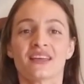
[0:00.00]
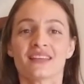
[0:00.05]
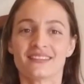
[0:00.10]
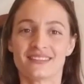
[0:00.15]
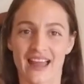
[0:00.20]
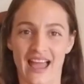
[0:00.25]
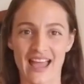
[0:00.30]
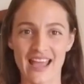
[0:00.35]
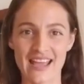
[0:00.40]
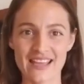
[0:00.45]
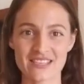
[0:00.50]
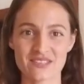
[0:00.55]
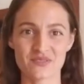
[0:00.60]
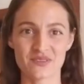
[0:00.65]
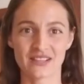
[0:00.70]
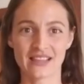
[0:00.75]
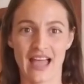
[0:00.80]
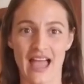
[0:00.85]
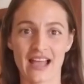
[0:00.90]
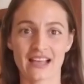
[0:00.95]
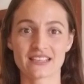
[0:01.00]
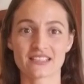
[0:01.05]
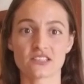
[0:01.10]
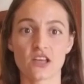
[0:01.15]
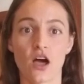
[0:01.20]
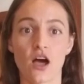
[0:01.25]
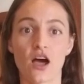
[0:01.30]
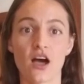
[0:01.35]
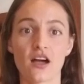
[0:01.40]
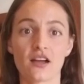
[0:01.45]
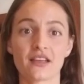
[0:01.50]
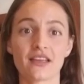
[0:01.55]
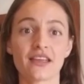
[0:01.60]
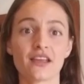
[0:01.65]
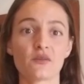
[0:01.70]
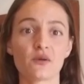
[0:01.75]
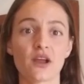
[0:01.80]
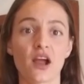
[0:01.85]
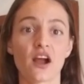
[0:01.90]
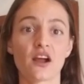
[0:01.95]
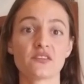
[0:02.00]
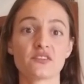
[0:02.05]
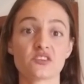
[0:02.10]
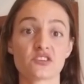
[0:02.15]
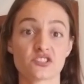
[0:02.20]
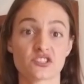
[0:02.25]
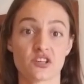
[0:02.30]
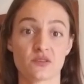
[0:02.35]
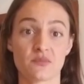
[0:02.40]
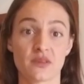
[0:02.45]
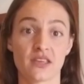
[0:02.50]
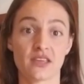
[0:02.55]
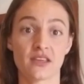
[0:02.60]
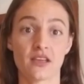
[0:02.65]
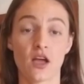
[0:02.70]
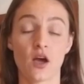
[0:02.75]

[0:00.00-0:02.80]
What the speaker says: Nice, relaxed song. Here we are in the shimmy.